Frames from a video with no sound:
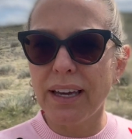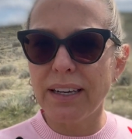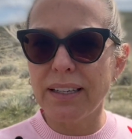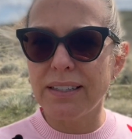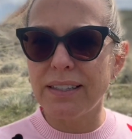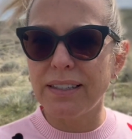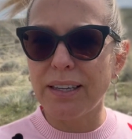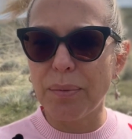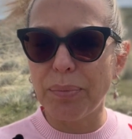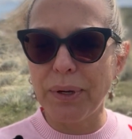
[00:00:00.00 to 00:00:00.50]
kind
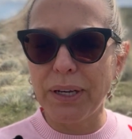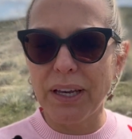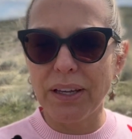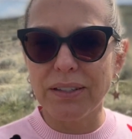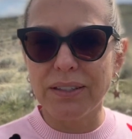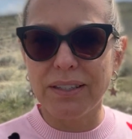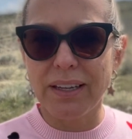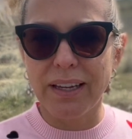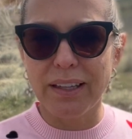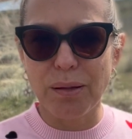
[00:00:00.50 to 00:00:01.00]
of stepping
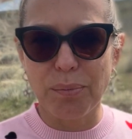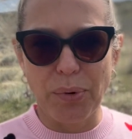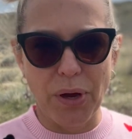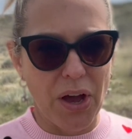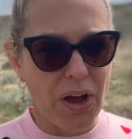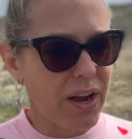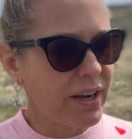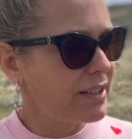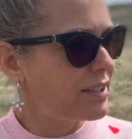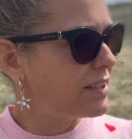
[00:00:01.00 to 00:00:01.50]
outside the
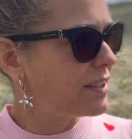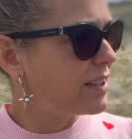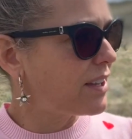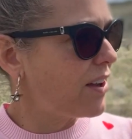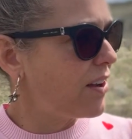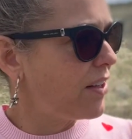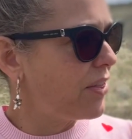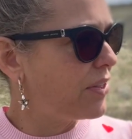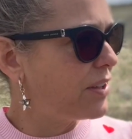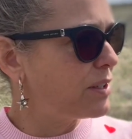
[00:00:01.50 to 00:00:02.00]
box
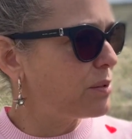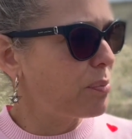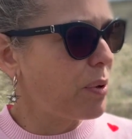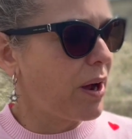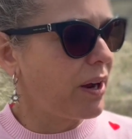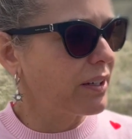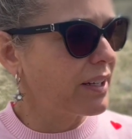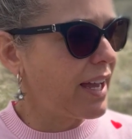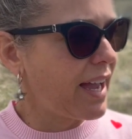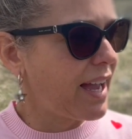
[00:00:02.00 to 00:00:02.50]
on this
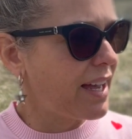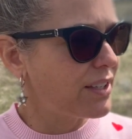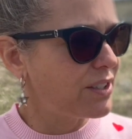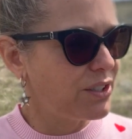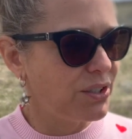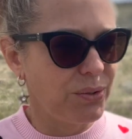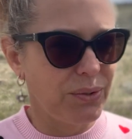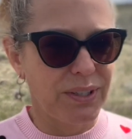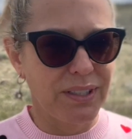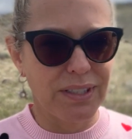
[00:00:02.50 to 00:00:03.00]

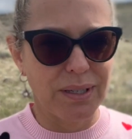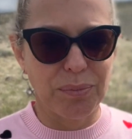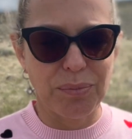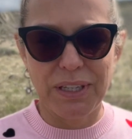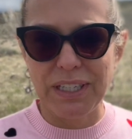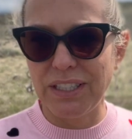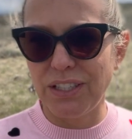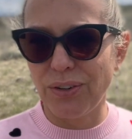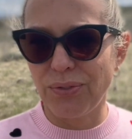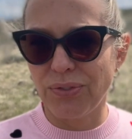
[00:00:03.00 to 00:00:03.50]
podcast, doing
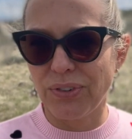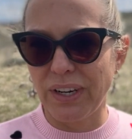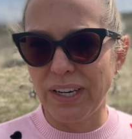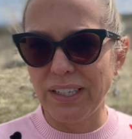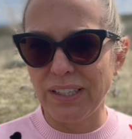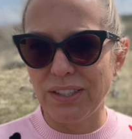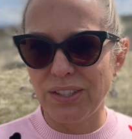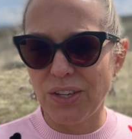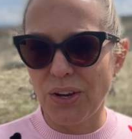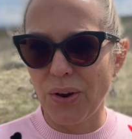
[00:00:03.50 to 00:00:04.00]
something
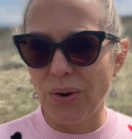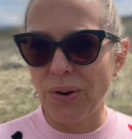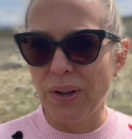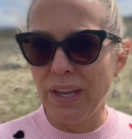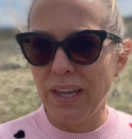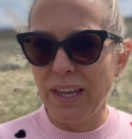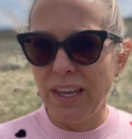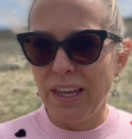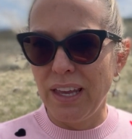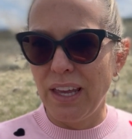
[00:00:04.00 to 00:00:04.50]
different. So
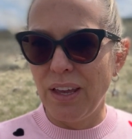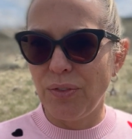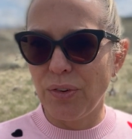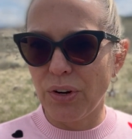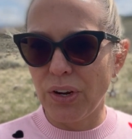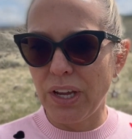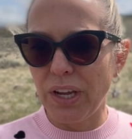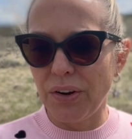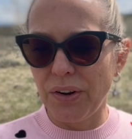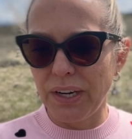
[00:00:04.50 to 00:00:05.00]
if
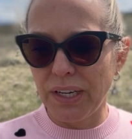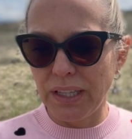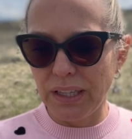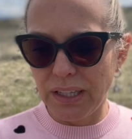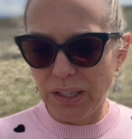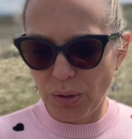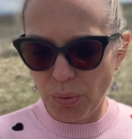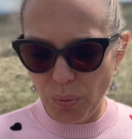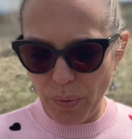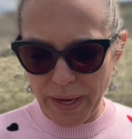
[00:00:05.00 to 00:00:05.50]
you're hearing a
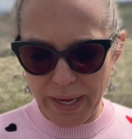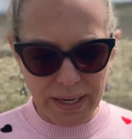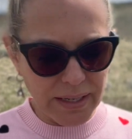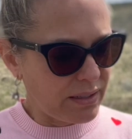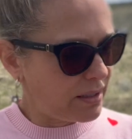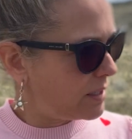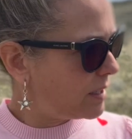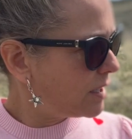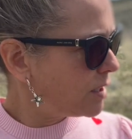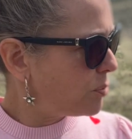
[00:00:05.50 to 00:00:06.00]
little
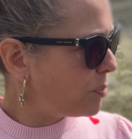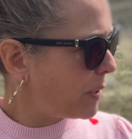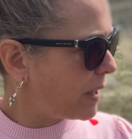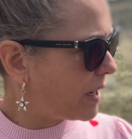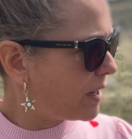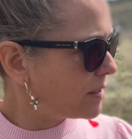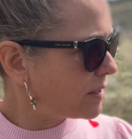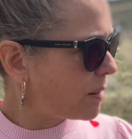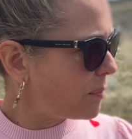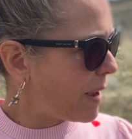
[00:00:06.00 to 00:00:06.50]
wind, it's
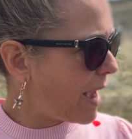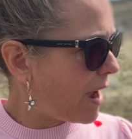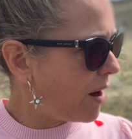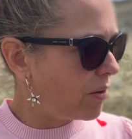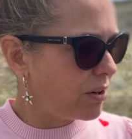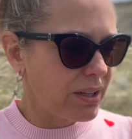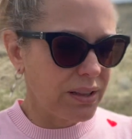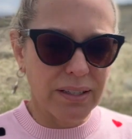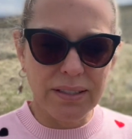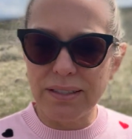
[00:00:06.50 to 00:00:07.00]
because I'm
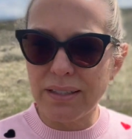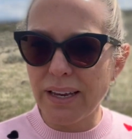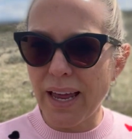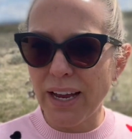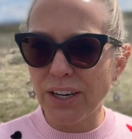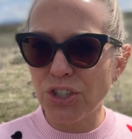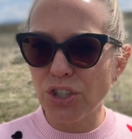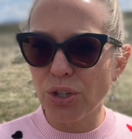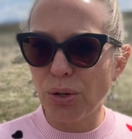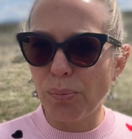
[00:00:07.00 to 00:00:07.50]
out at this
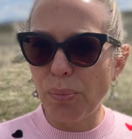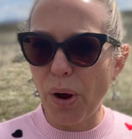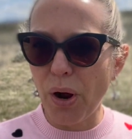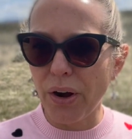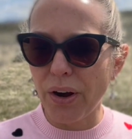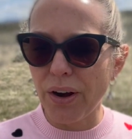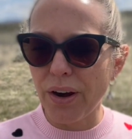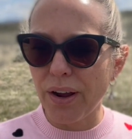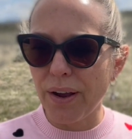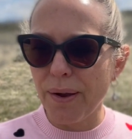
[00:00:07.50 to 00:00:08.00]
national
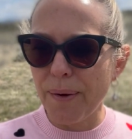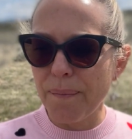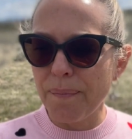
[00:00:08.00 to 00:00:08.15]
park